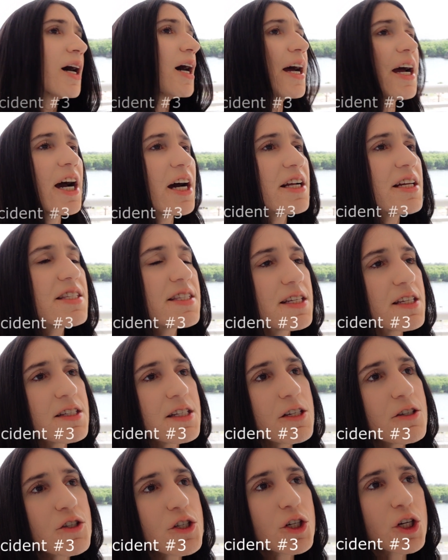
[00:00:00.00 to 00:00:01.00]
I had a
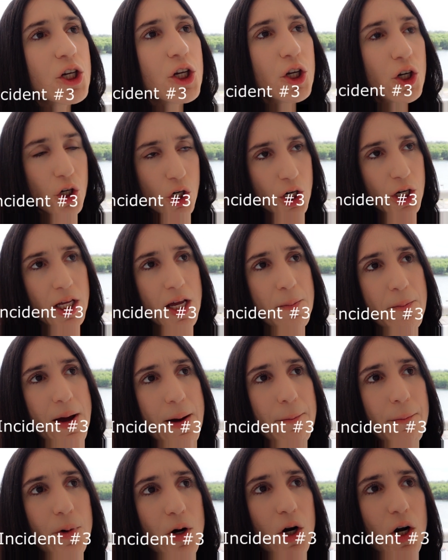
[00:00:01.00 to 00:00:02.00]
Disney security
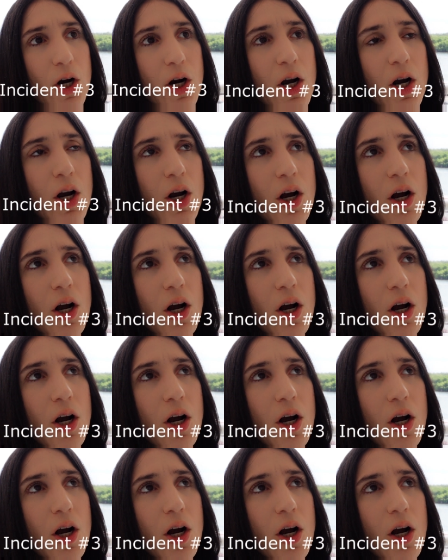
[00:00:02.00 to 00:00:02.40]
member,